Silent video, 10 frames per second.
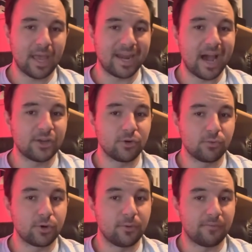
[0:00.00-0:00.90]
And I
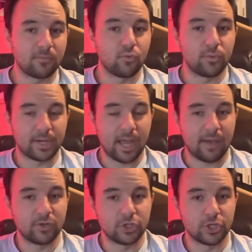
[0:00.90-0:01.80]
don't know if I'm going to
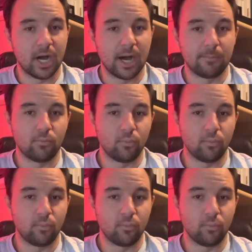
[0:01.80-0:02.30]
have a job